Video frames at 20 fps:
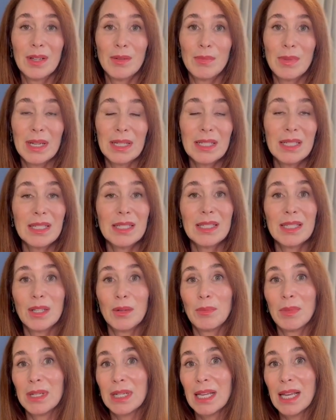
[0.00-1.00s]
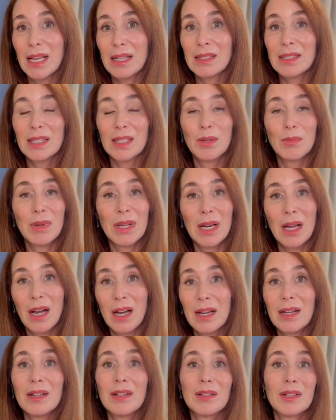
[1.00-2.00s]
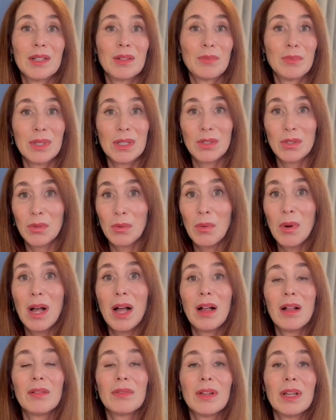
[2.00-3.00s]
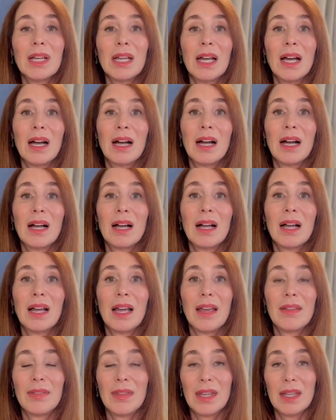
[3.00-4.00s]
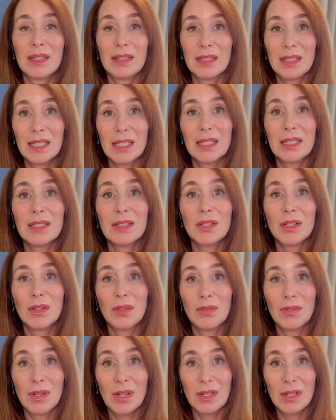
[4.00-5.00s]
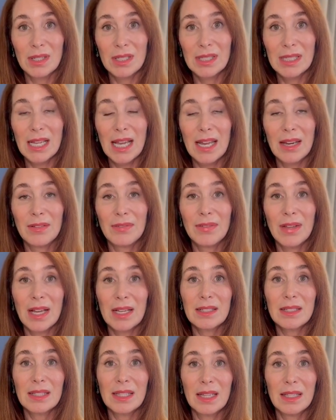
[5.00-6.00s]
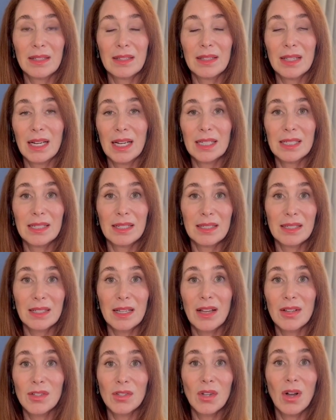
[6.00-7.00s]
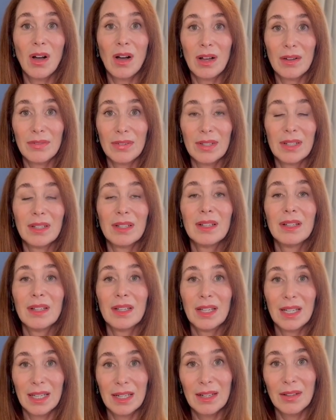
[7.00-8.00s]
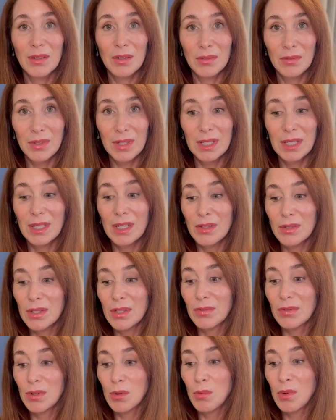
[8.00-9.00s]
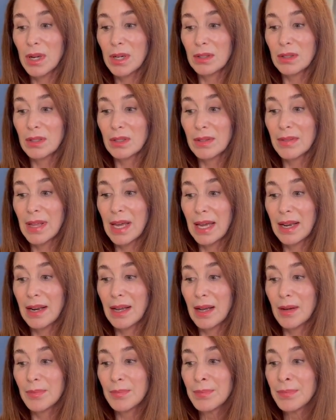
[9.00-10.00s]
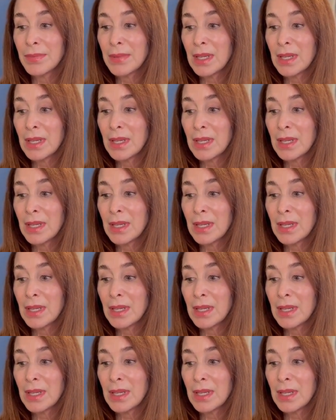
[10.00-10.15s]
magnesium and calcium and iron and B12, and then leading to the various side effects that I discuss often in other videos if you want to look that up.